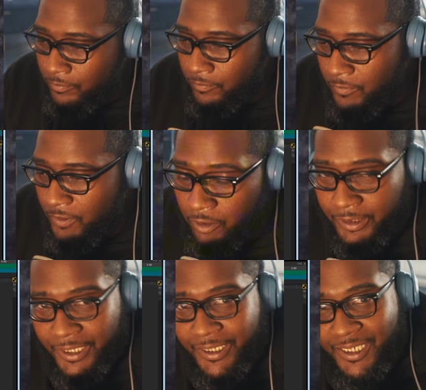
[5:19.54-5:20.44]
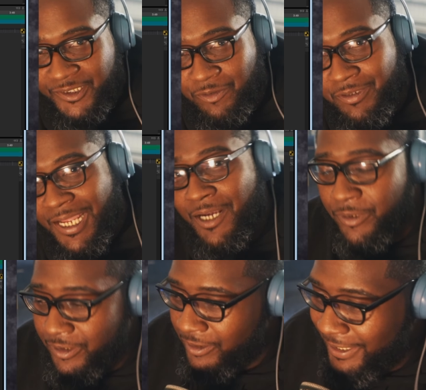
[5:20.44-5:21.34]
Okay, guys. So now
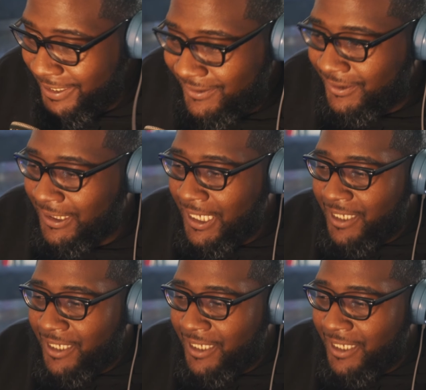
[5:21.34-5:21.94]
we're inside